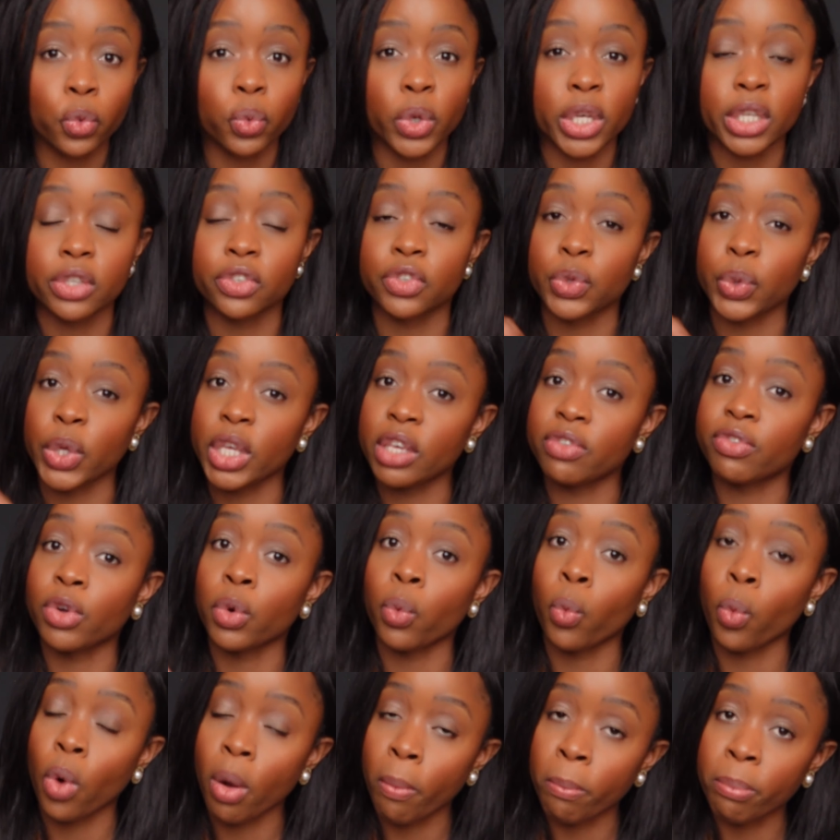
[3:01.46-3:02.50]
weeks to
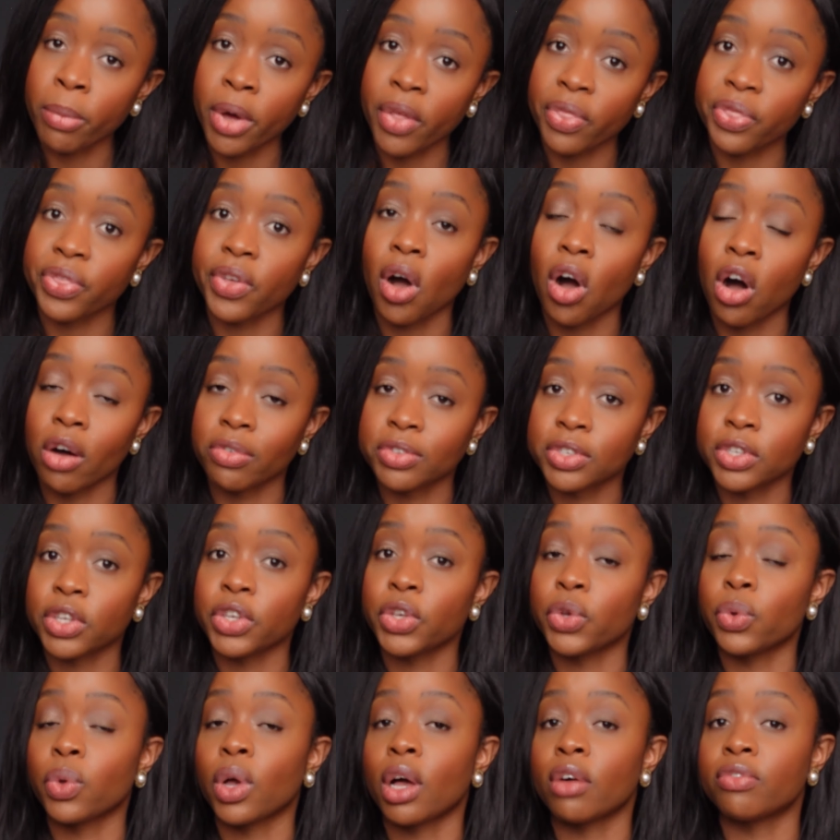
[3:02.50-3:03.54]
even 1 month after
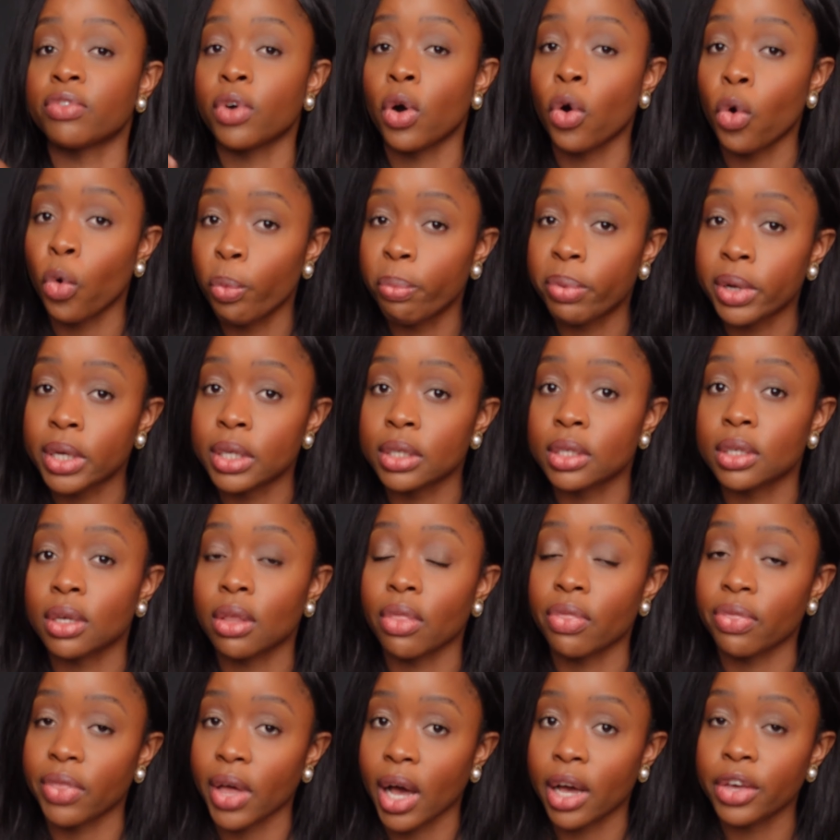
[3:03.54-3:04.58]
you have opened
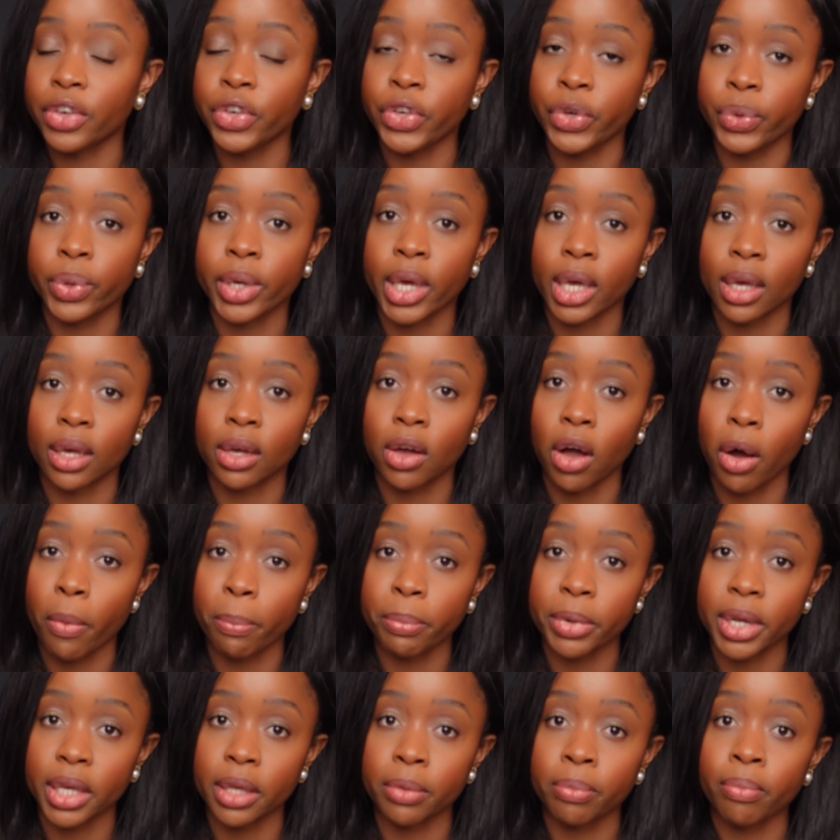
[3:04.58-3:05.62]
that UK
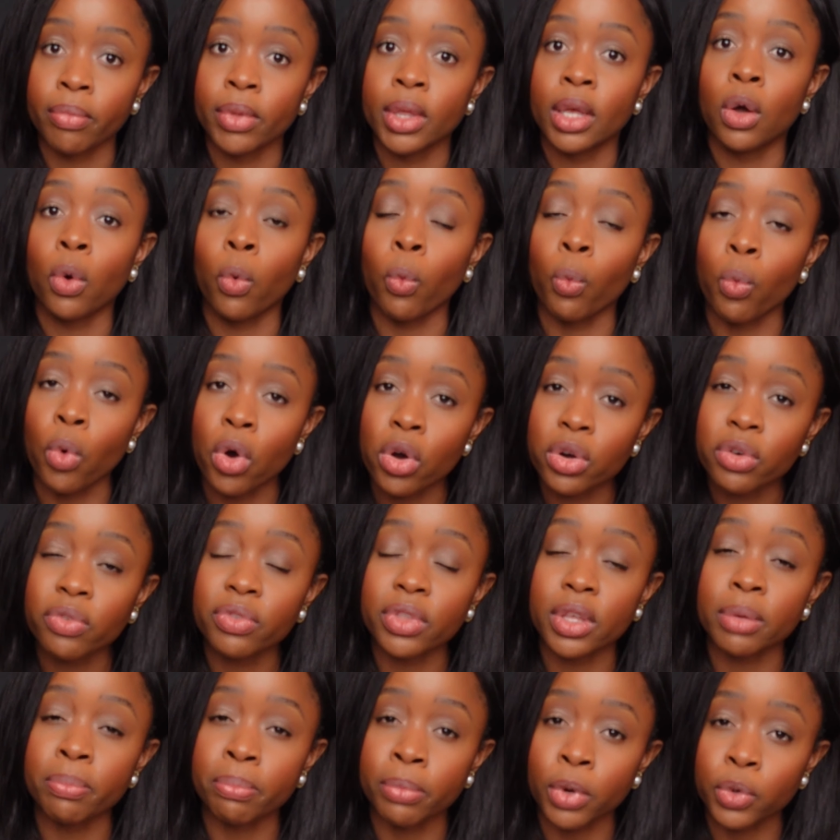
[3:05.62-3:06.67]
company. One of
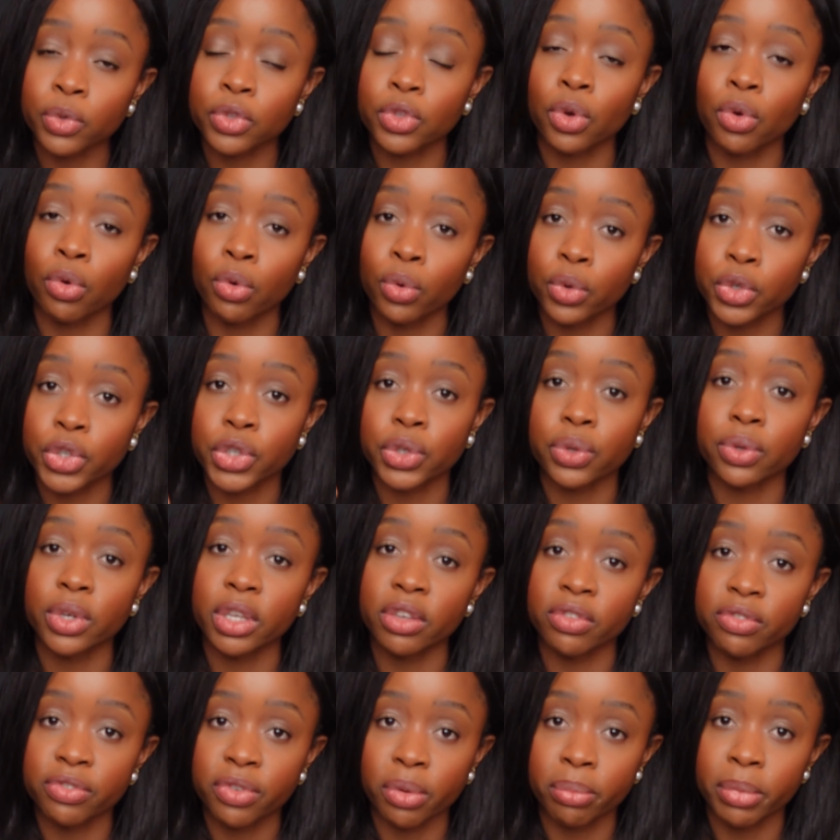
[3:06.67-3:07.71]
the most crucial
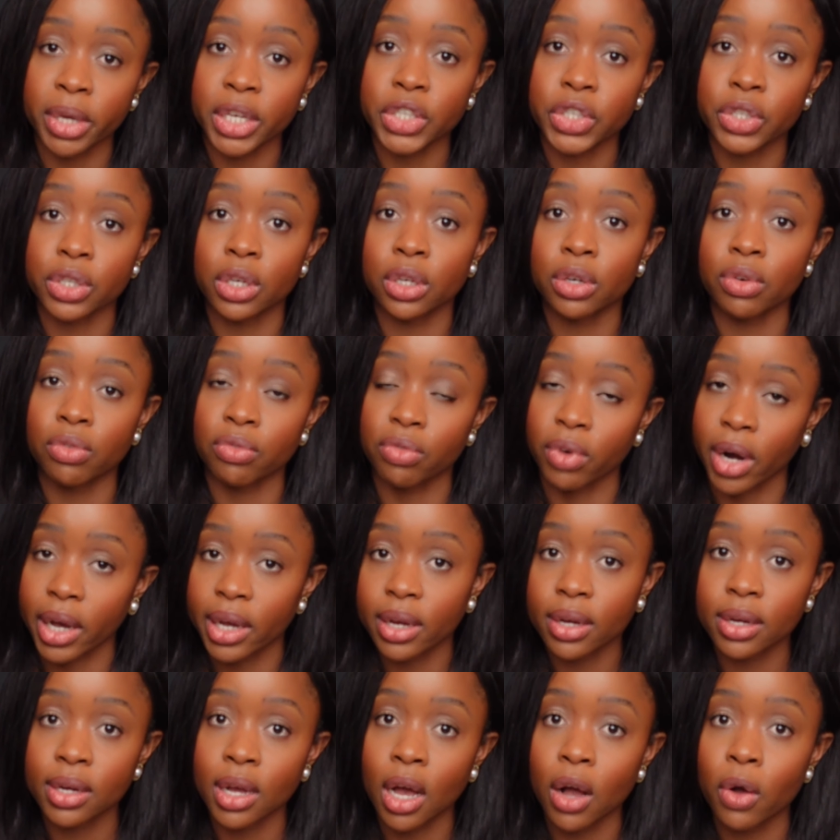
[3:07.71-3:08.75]
information
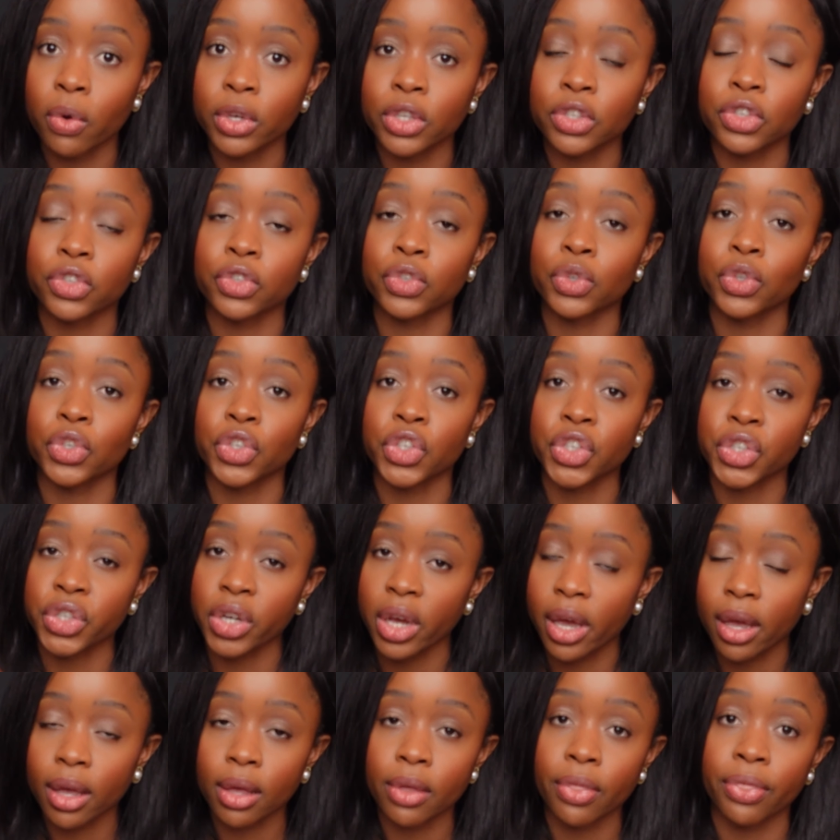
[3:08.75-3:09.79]
right now is to
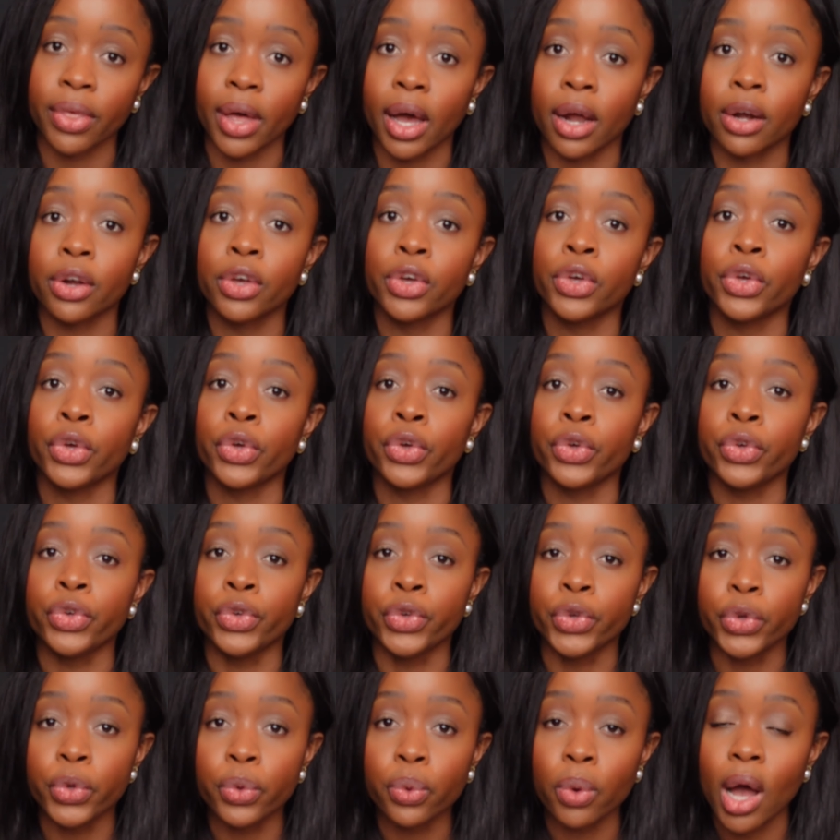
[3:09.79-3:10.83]
check that
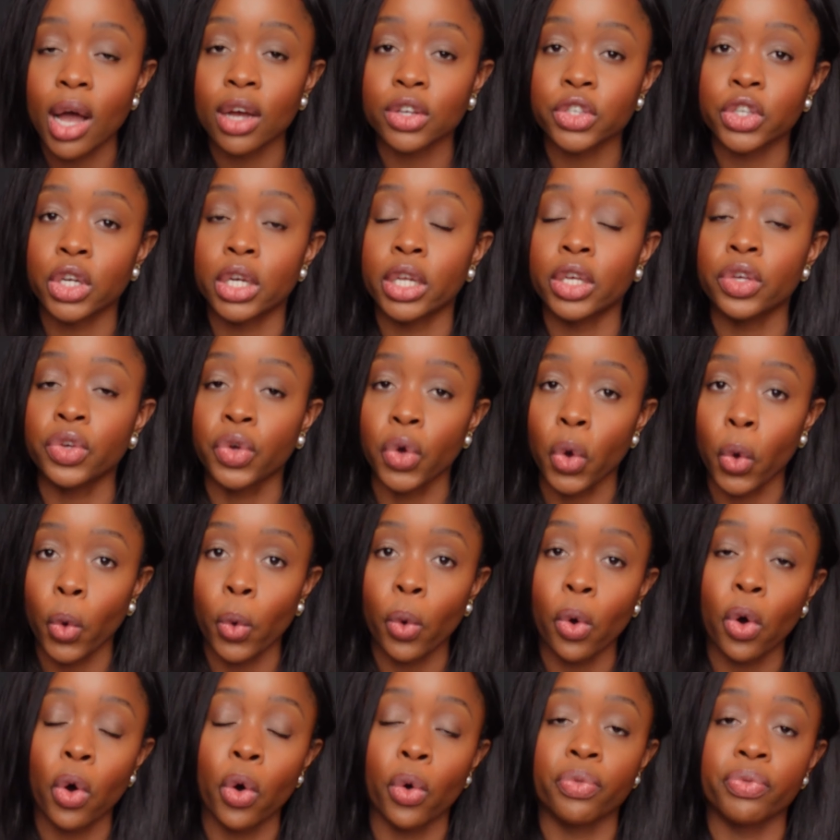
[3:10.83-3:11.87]
you actually
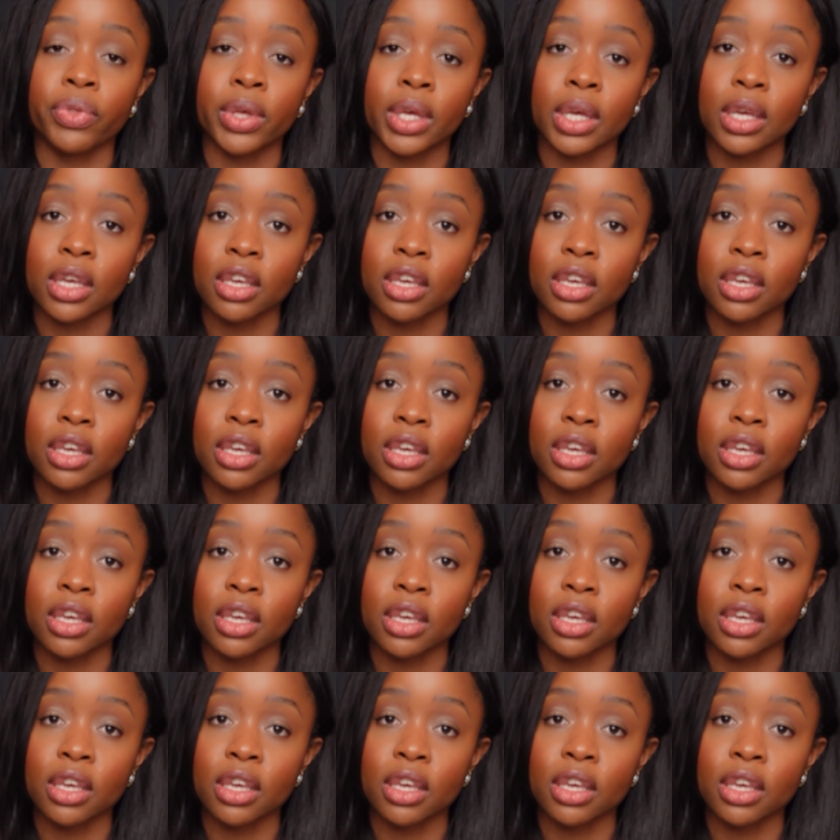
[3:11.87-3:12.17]
go on the